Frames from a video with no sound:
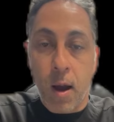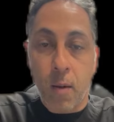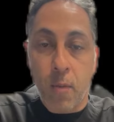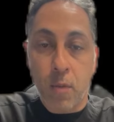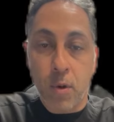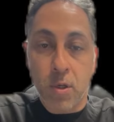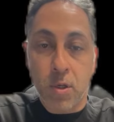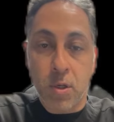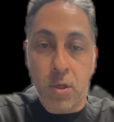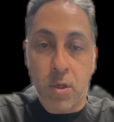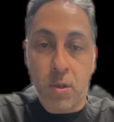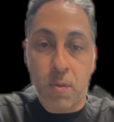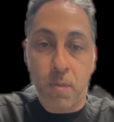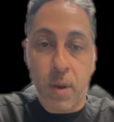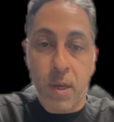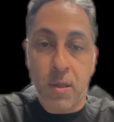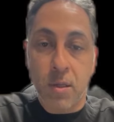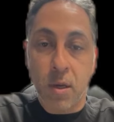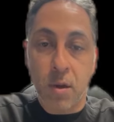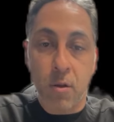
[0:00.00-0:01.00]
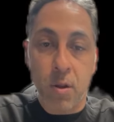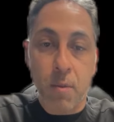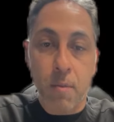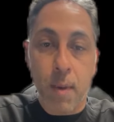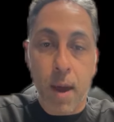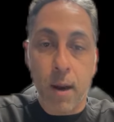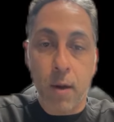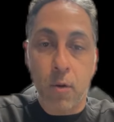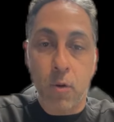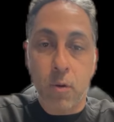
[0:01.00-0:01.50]
which is basically
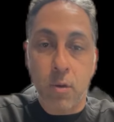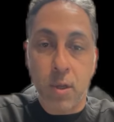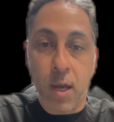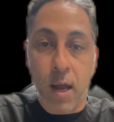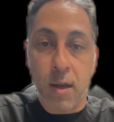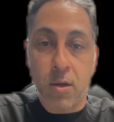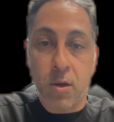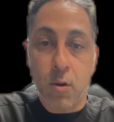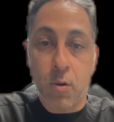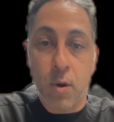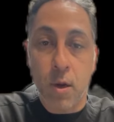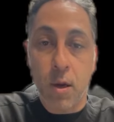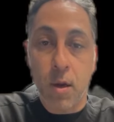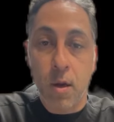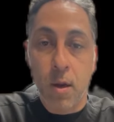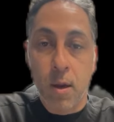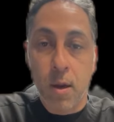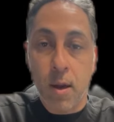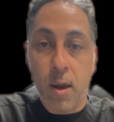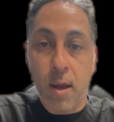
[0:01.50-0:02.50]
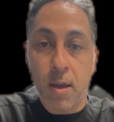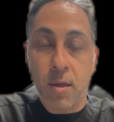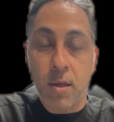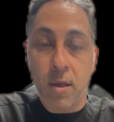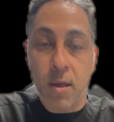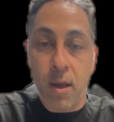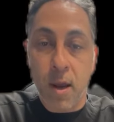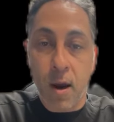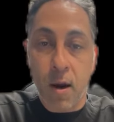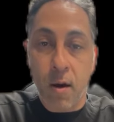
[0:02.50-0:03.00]
medical tattooing
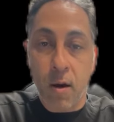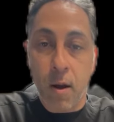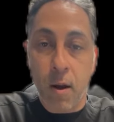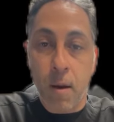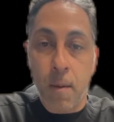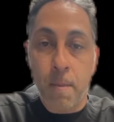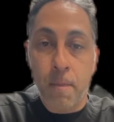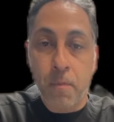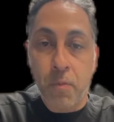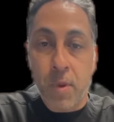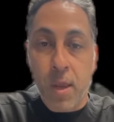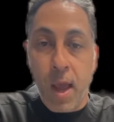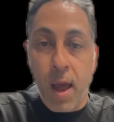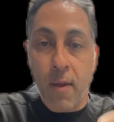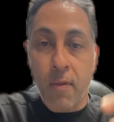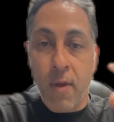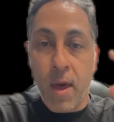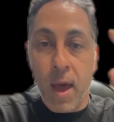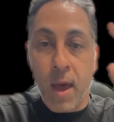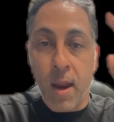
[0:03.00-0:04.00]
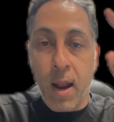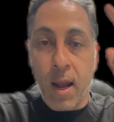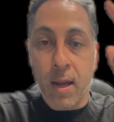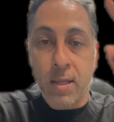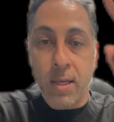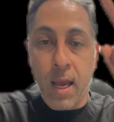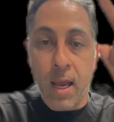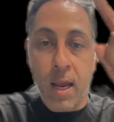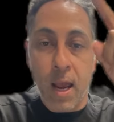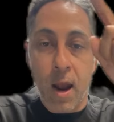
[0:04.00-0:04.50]
into the area. And then I
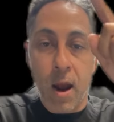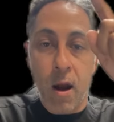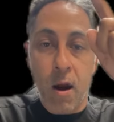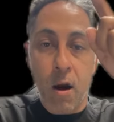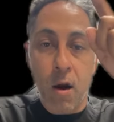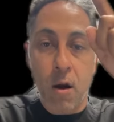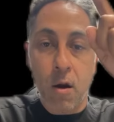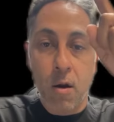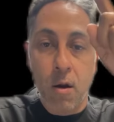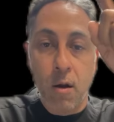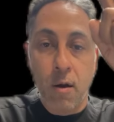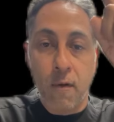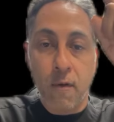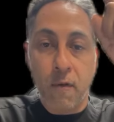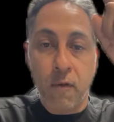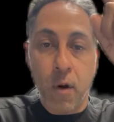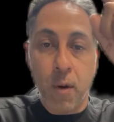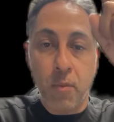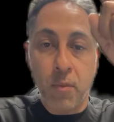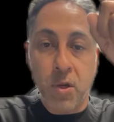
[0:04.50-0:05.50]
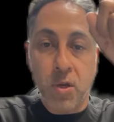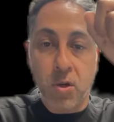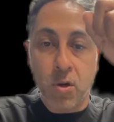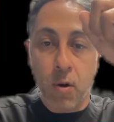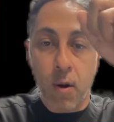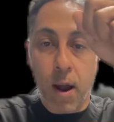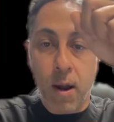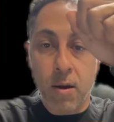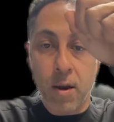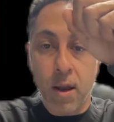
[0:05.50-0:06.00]
take hair from the
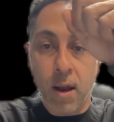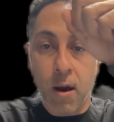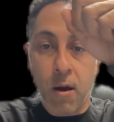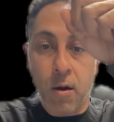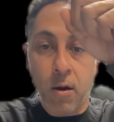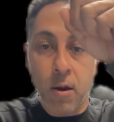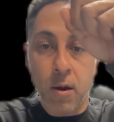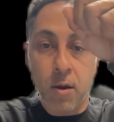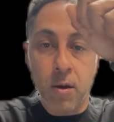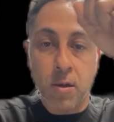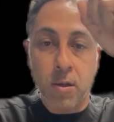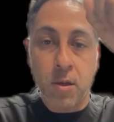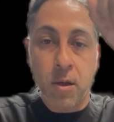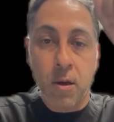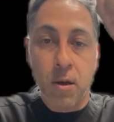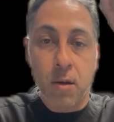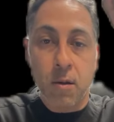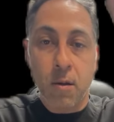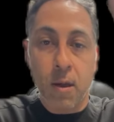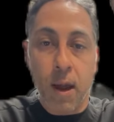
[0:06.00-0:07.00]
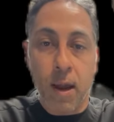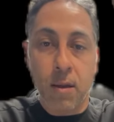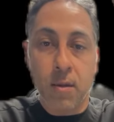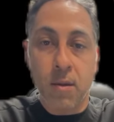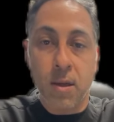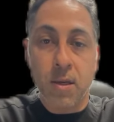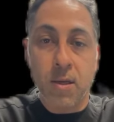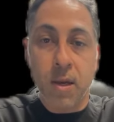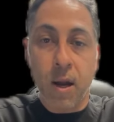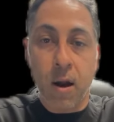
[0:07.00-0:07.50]
surrounding areas, like
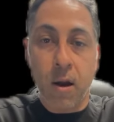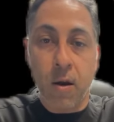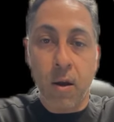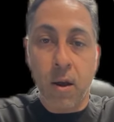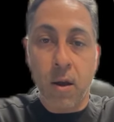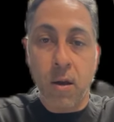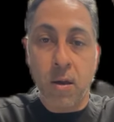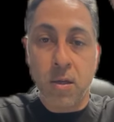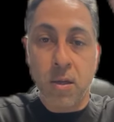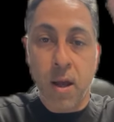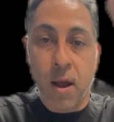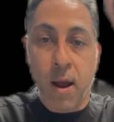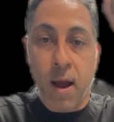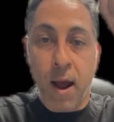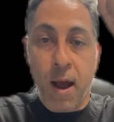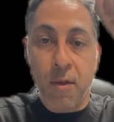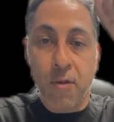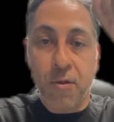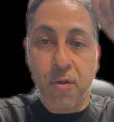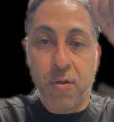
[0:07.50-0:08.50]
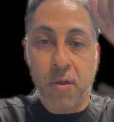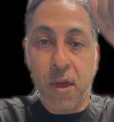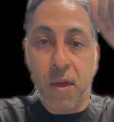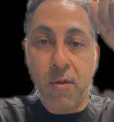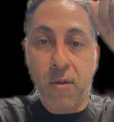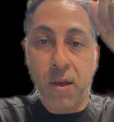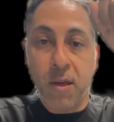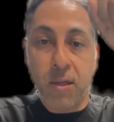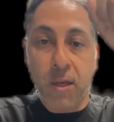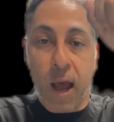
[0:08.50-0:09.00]
these areas, I
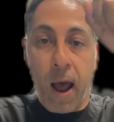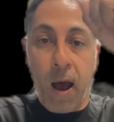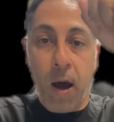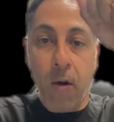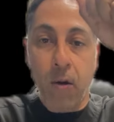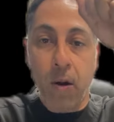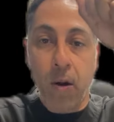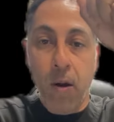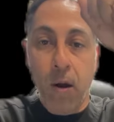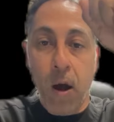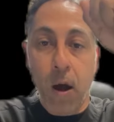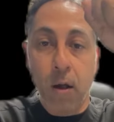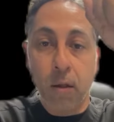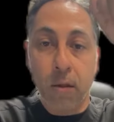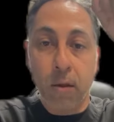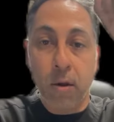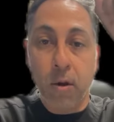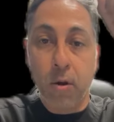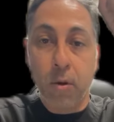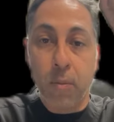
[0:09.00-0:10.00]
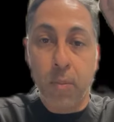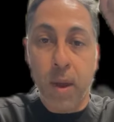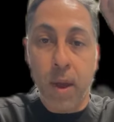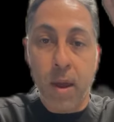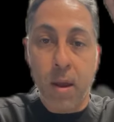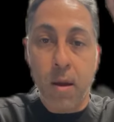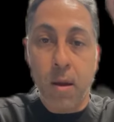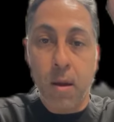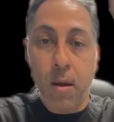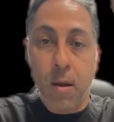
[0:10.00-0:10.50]
thin this out a little bit,